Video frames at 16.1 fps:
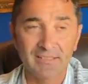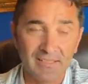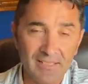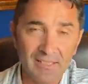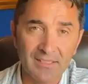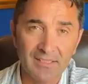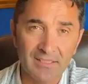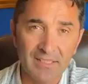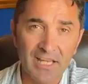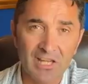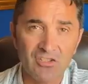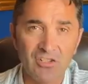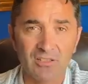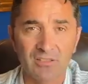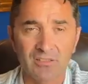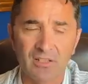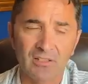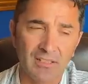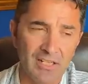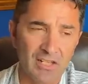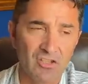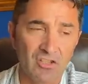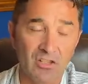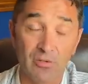Yale allegedly, not
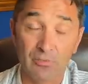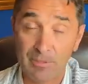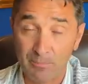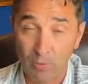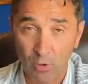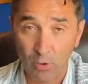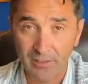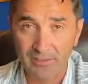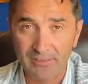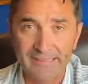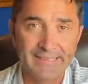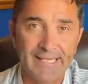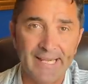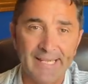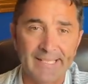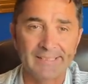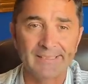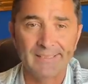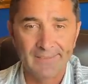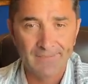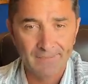allegedly, reportedly dead.